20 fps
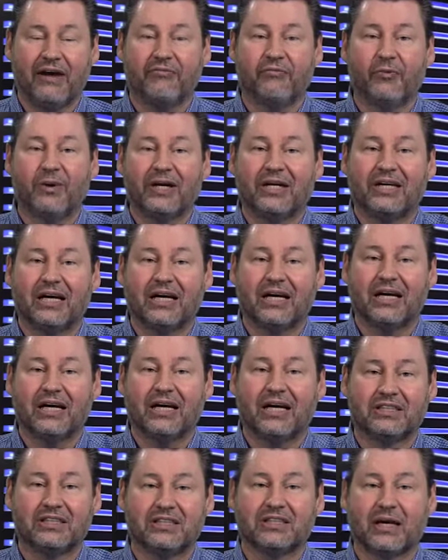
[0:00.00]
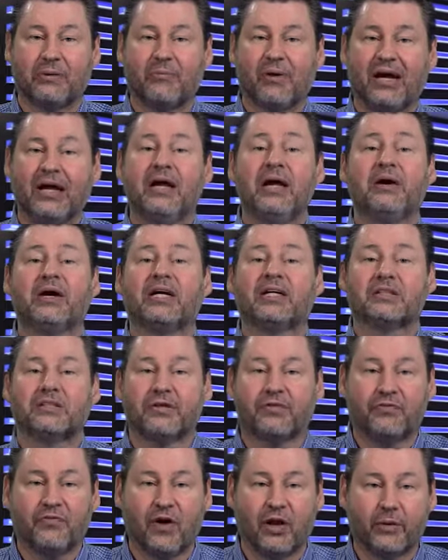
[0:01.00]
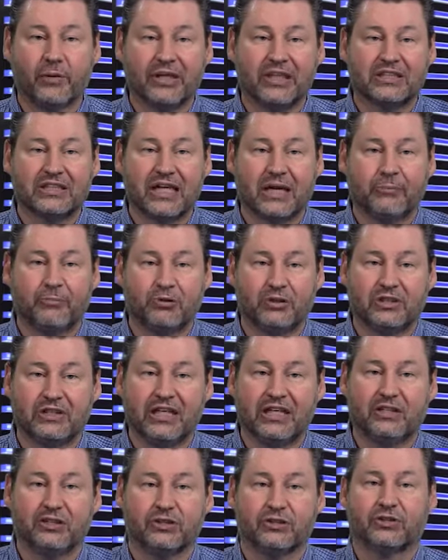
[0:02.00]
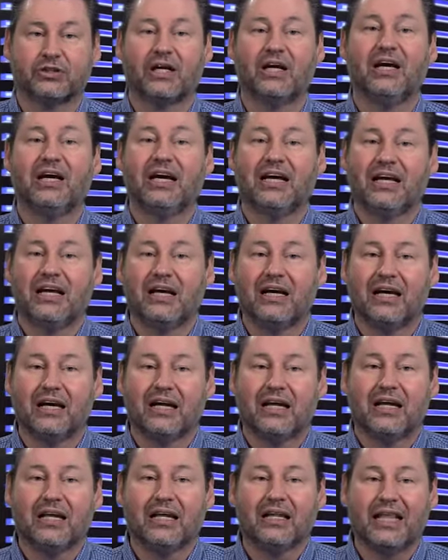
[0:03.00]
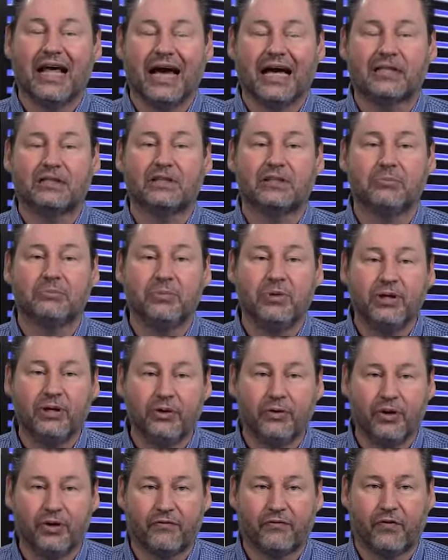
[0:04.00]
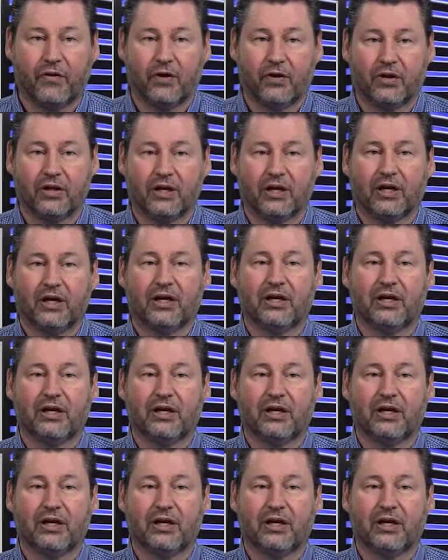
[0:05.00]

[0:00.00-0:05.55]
Everyone does things the same way because they're following the same procedures. That's beautiful.